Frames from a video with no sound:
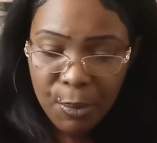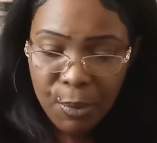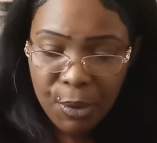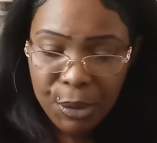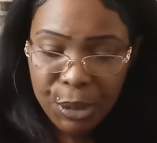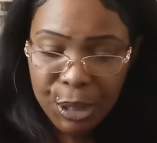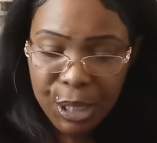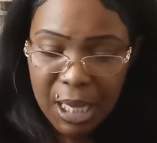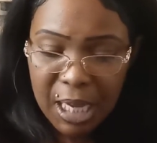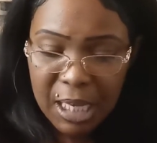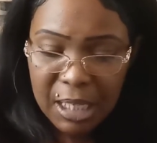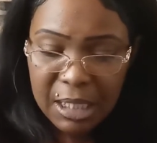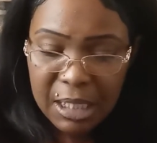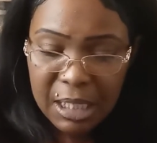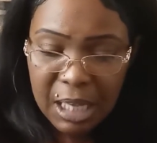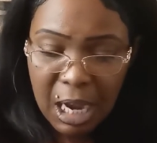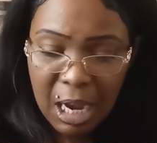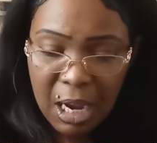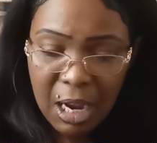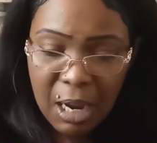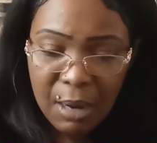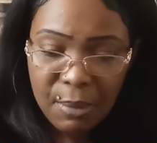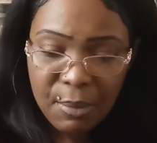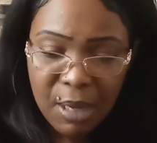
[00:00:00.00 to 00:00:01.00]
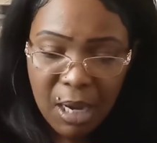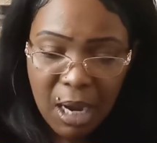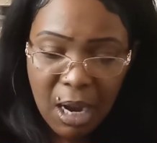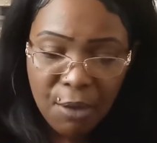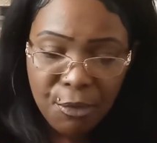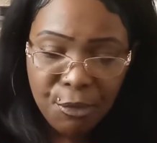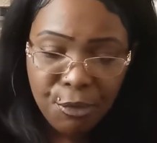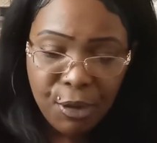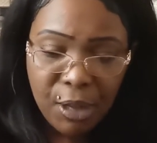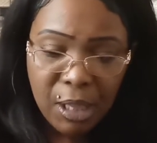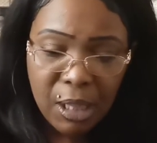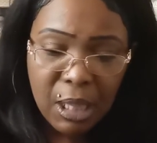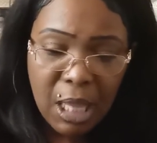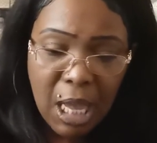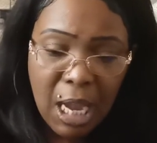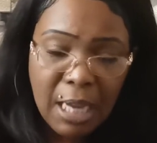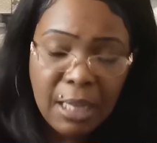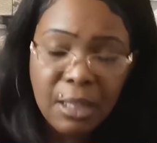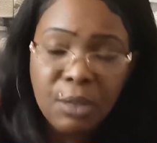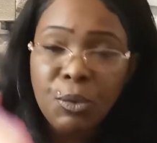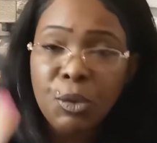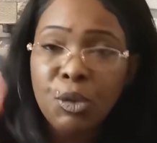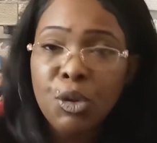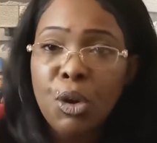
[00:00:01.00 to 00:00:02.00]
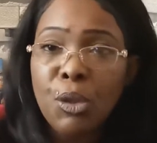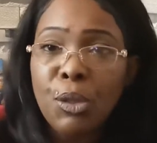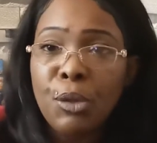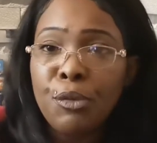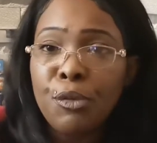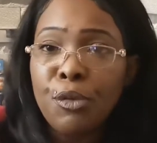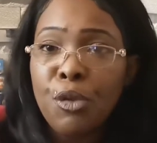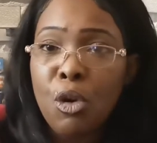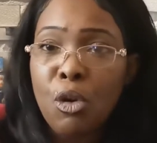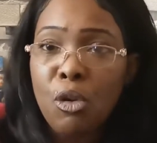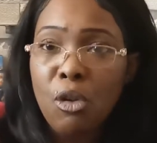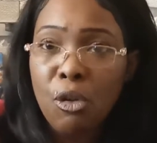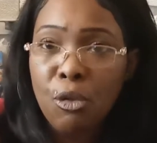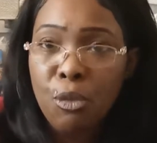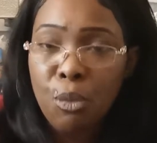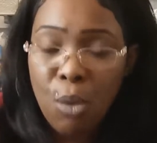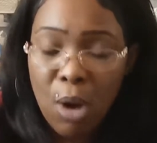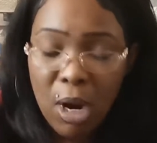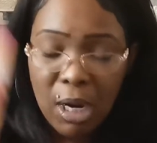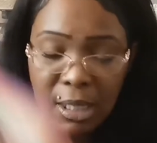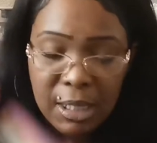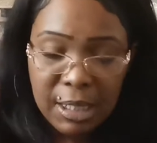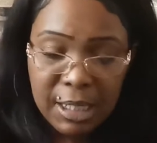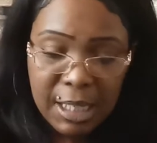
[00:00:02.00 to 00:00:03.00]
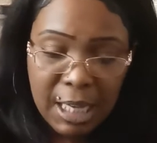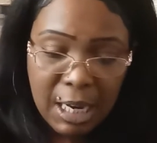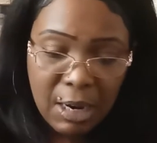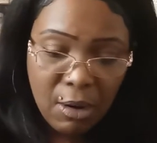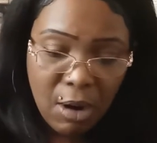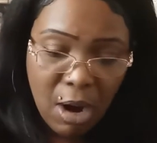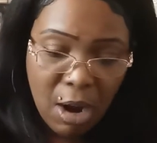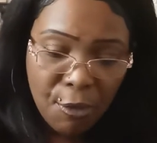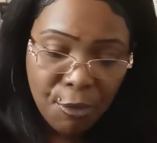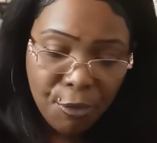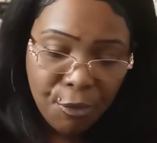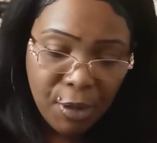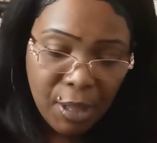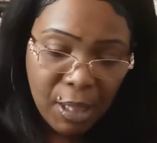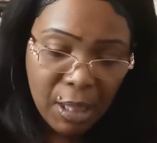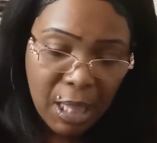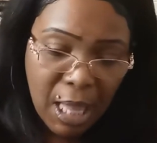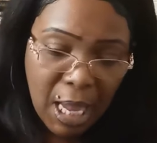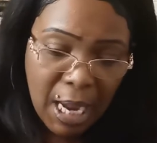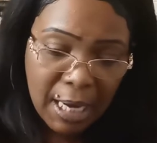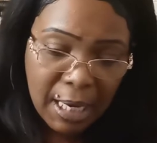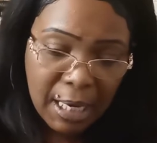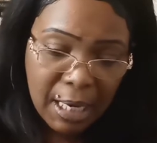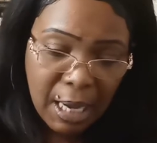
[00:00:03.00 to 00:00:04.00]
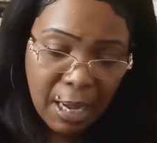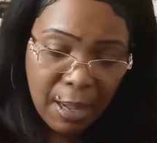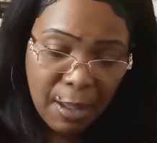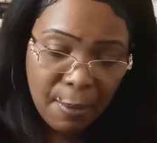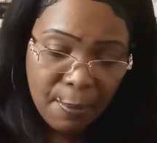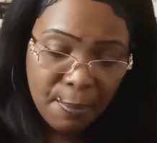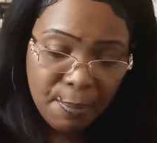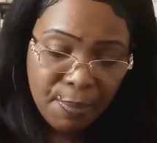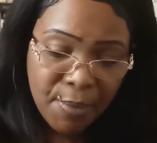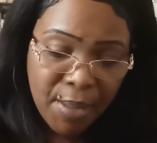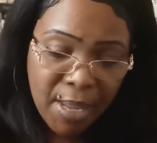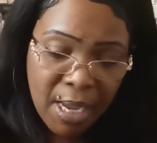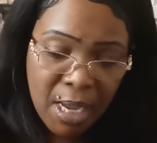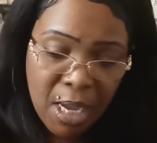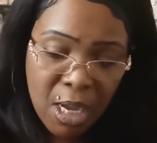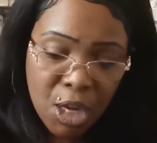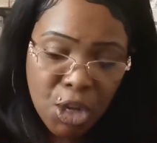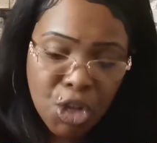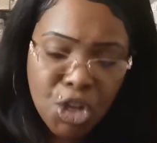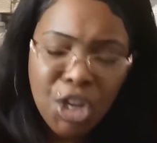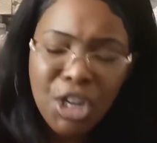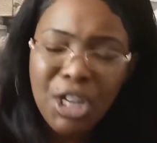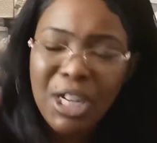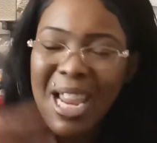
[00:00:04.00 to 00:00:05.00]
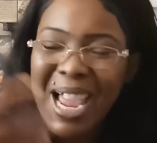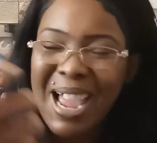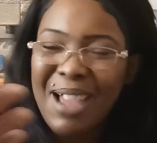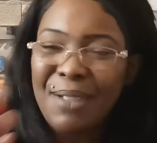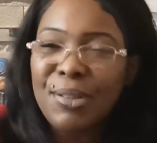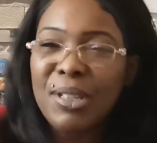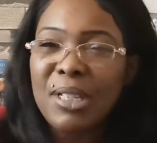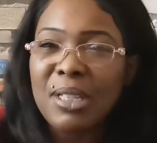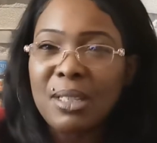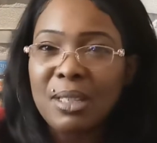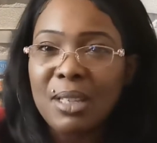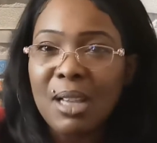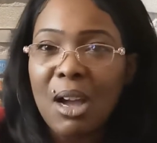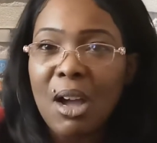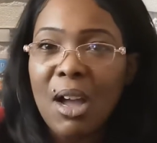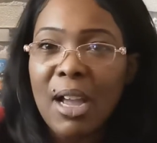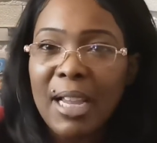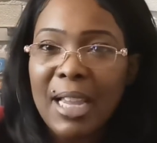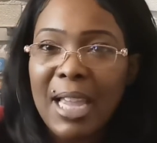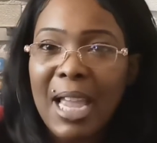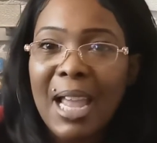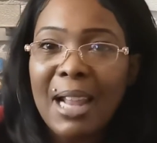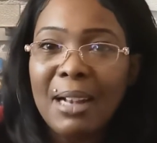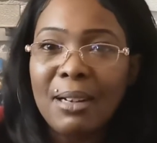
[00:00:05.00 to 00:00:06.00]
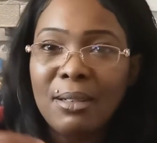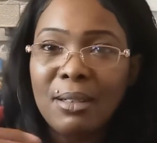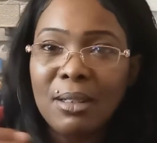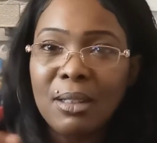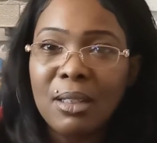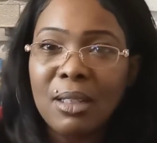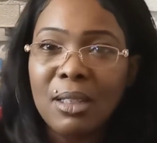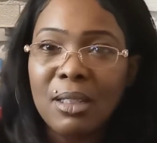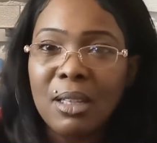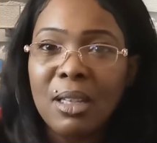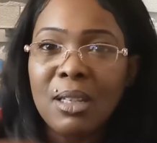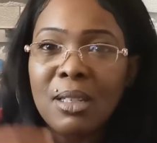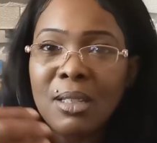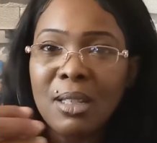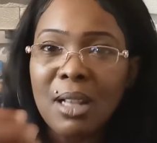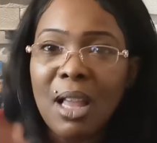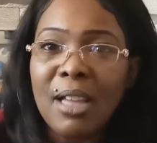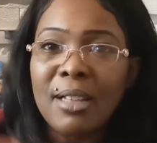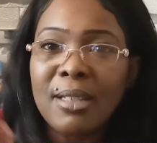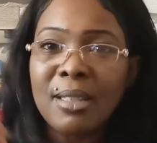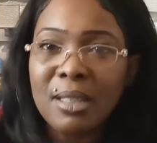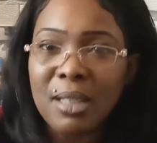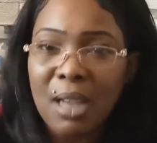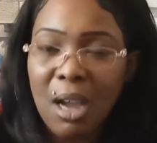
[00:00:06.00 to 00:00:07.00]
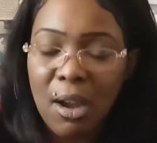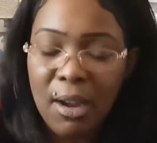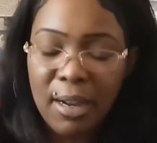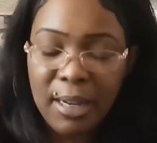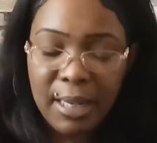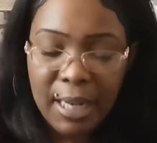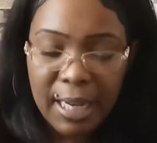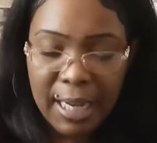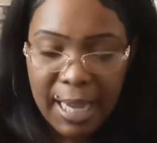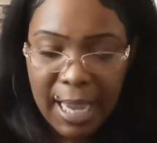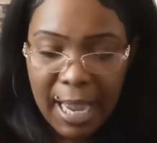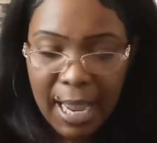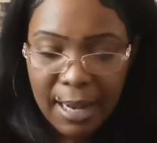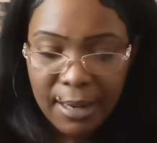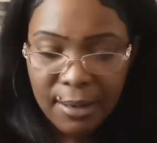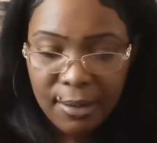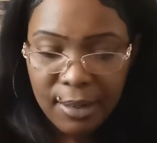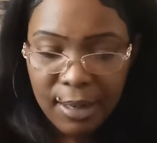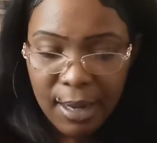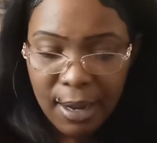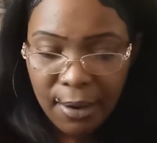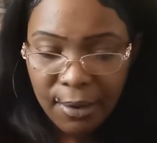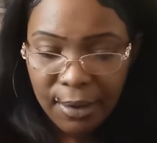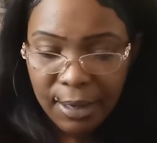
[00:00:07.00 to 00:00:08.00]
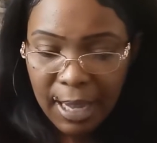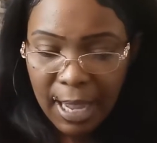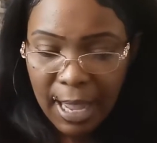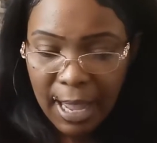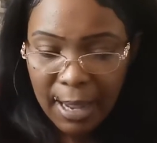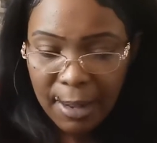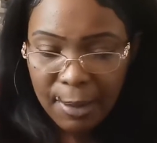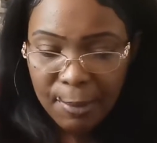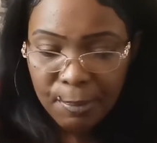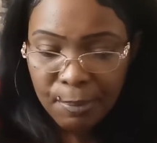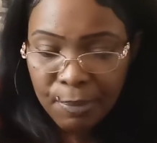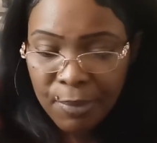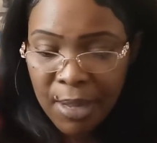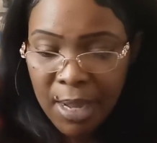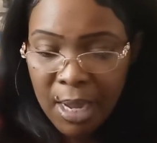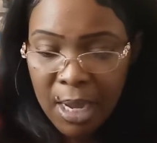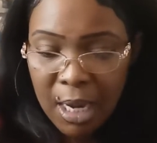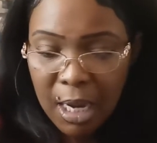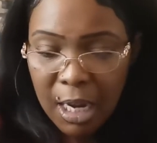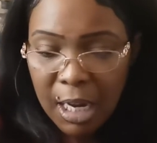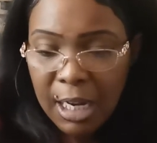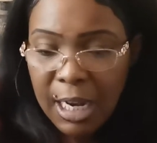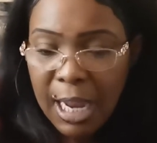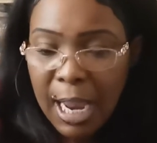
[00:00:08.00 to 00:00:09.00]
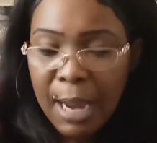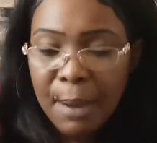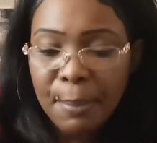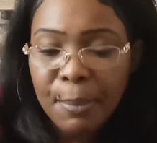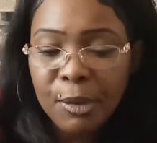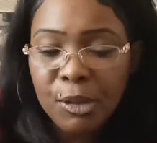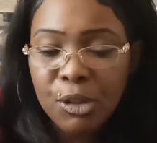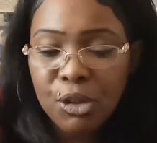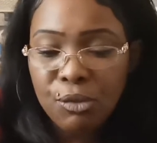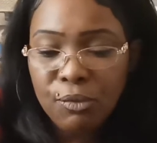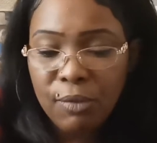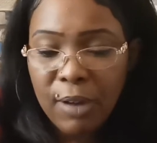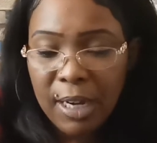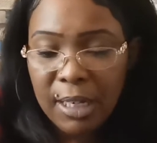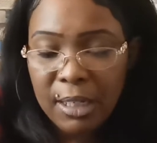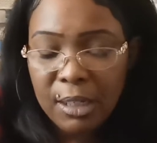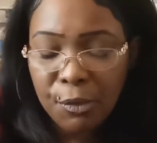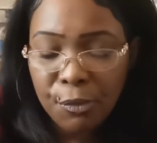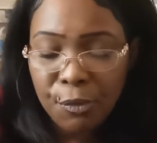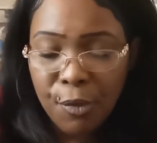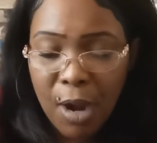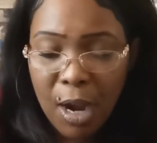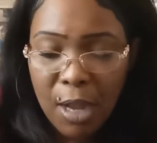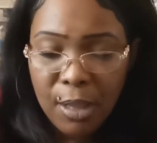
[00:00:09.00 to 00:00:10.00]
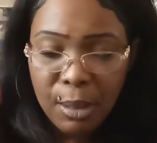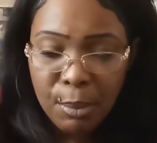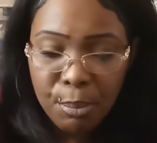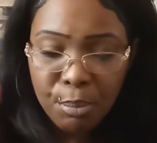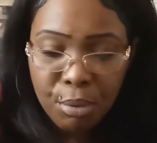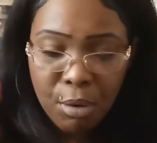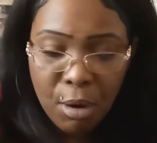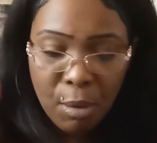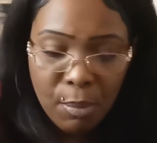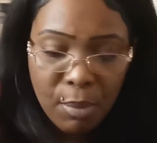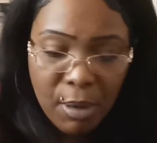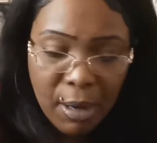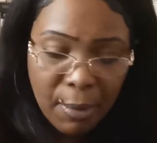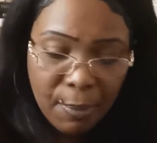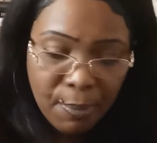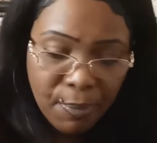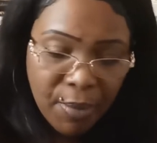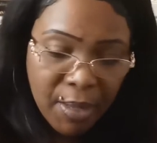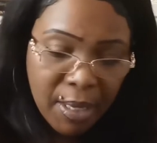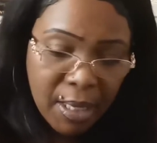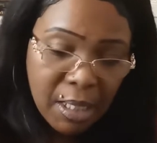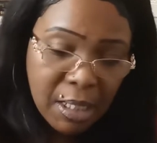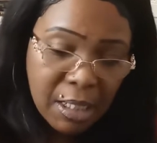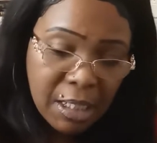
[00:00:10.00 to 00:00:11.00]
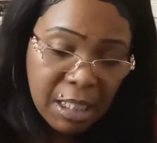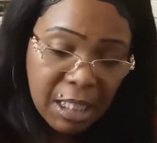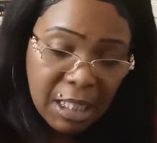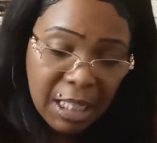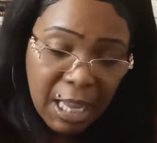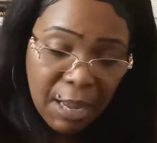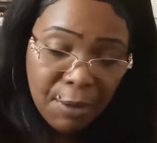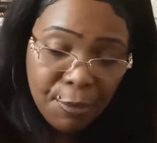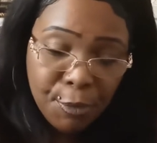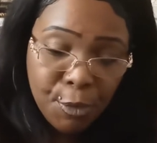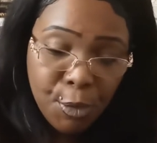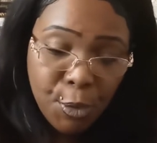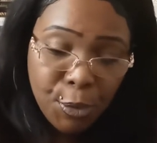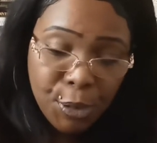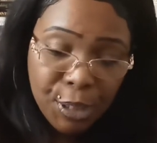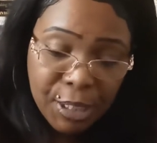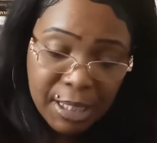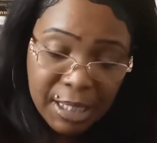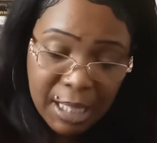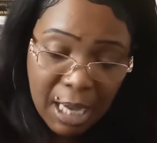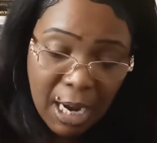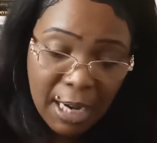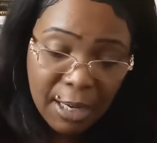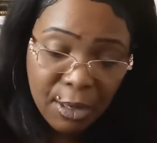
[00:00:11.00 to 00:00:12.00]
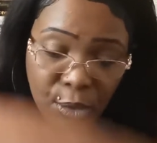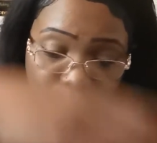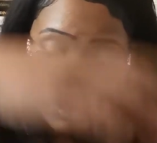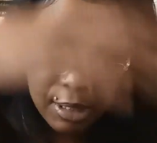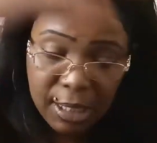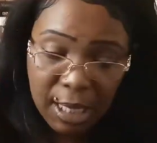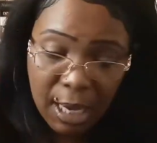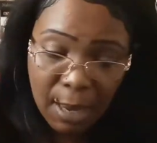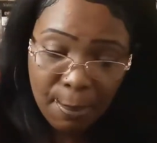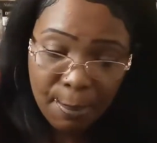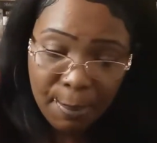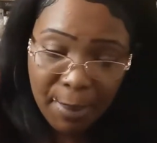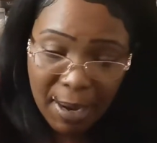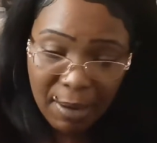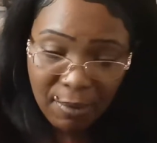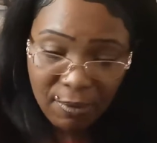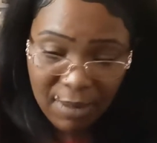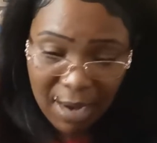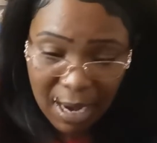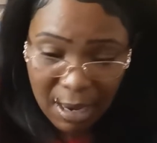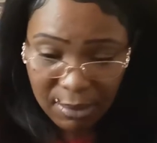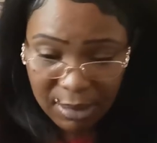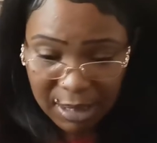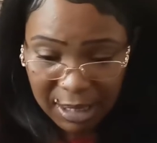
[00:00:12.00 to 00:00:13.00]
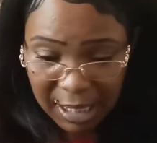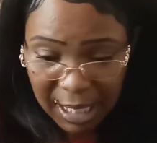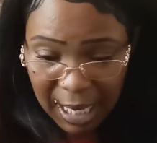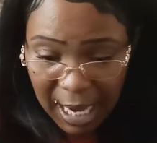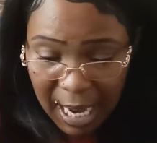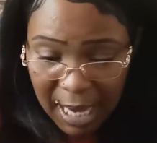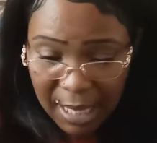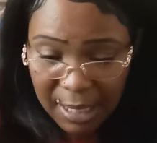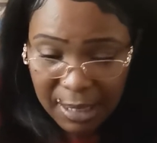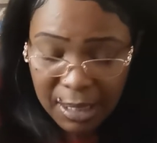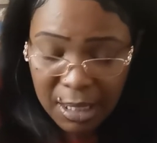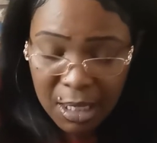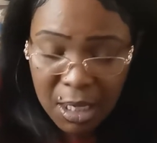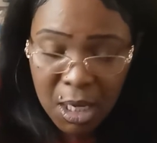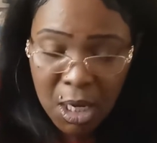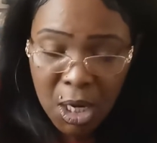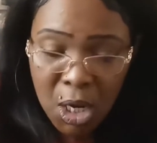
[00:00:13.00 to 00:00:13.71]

with this, I feel like we've got the Four of Wands here. I feel like you're going to have to start again. It's like starting again, okay? Able to rectify the problem. So therefore the cycles come back round again.